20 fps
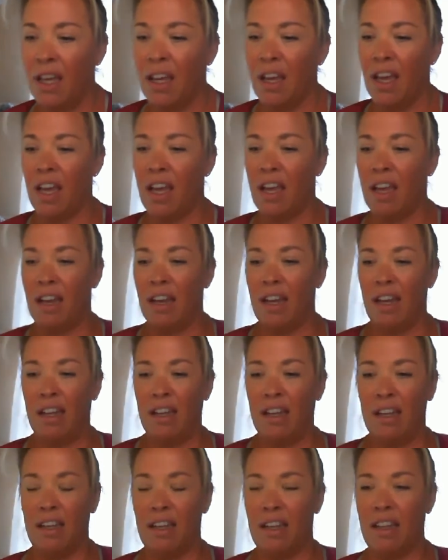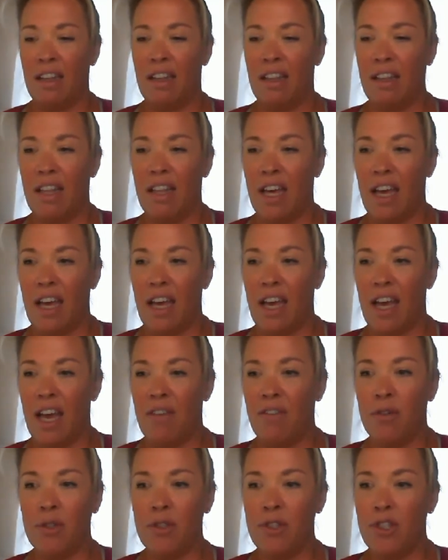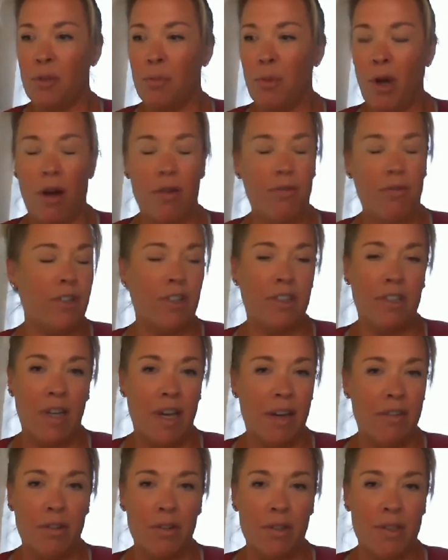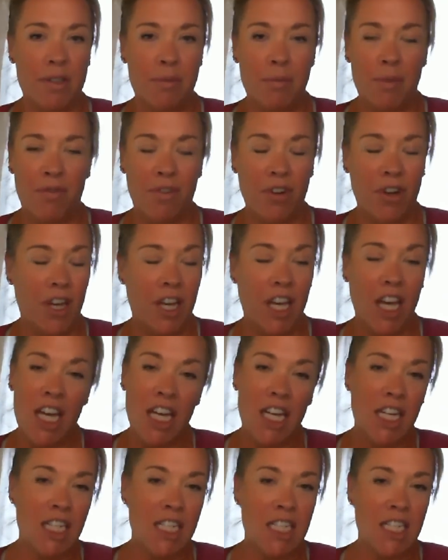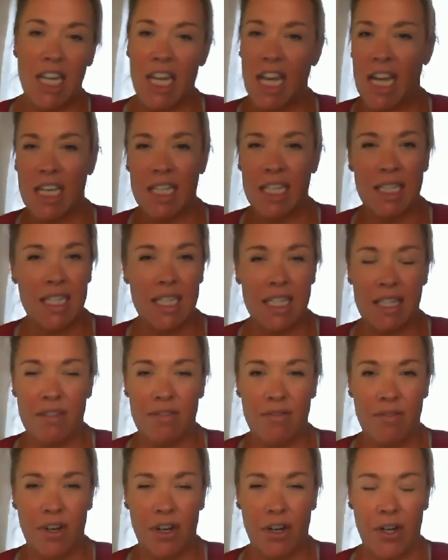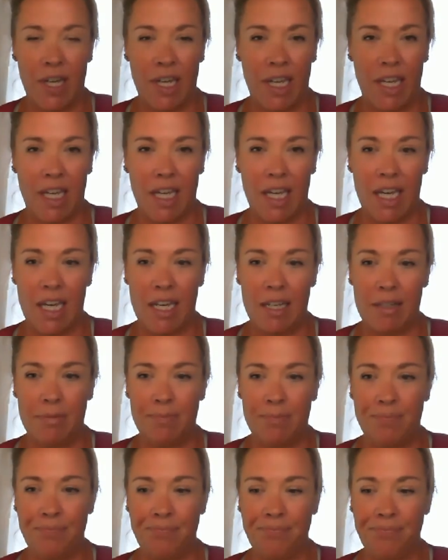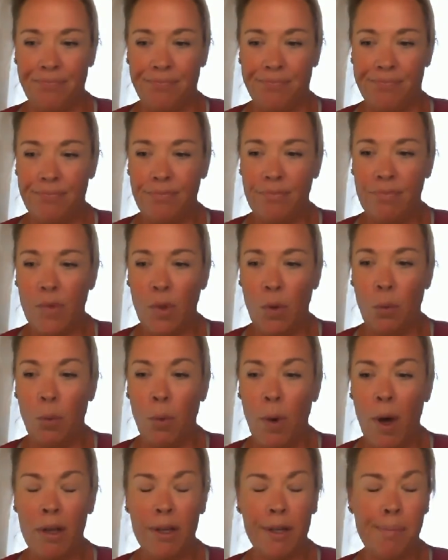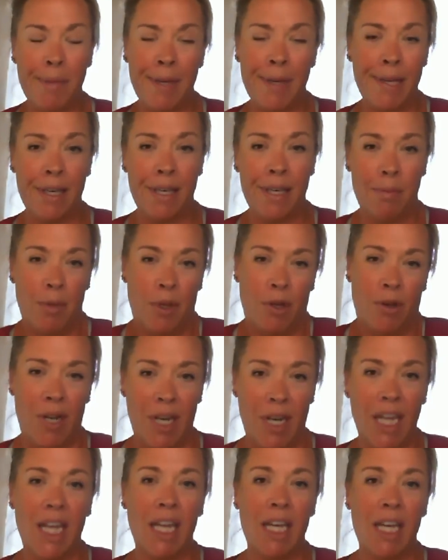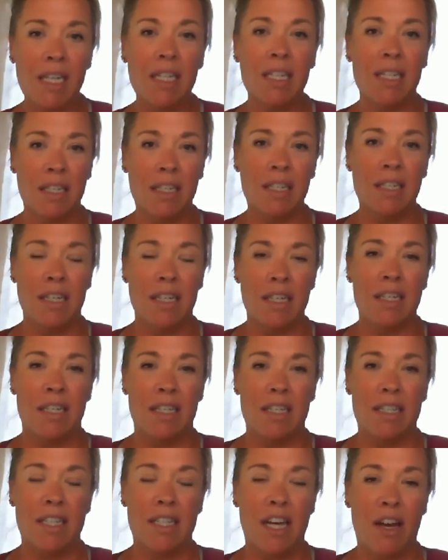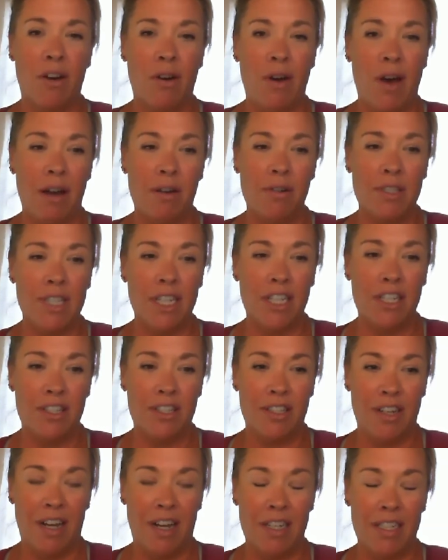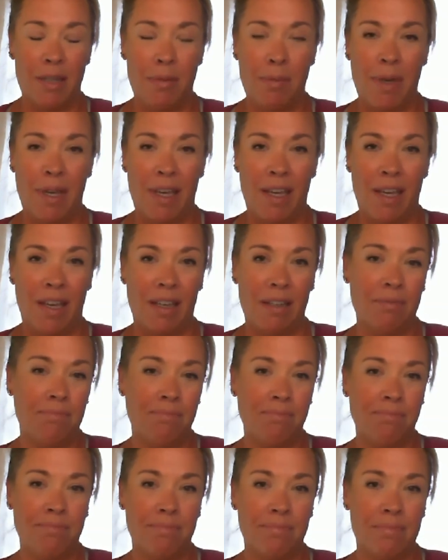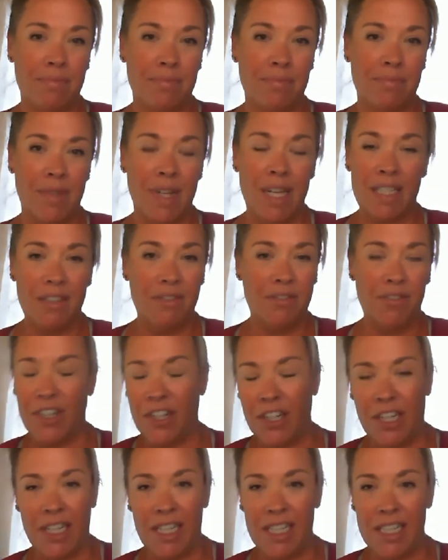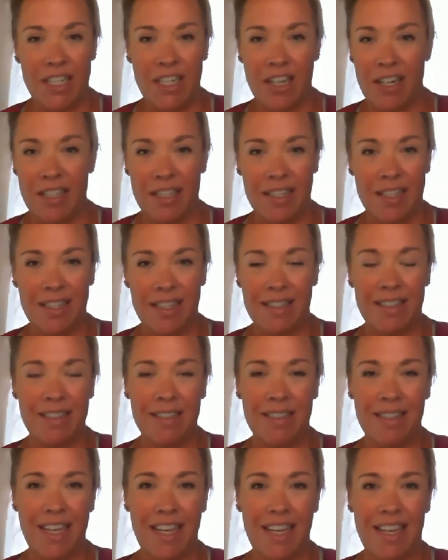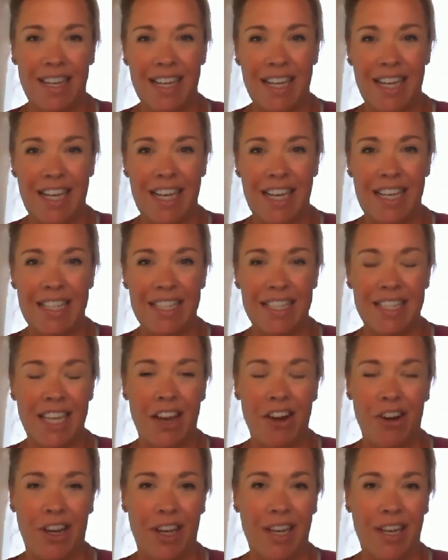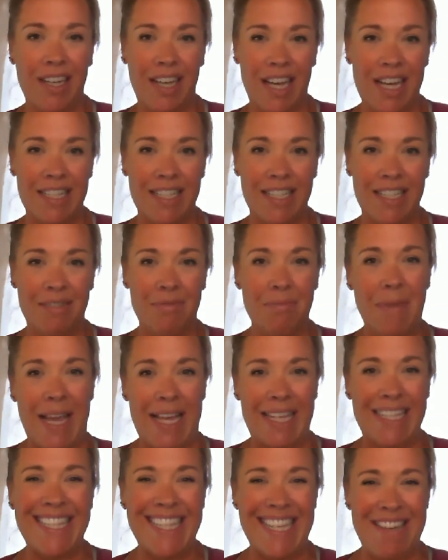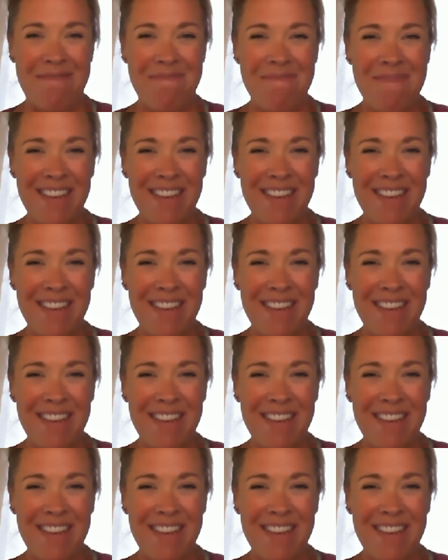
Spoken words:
And everyone's super helpful. Everyone's been very kind and nice. It's very welcoming community. So I would say just not to fear it. It's not as scary as it may seem.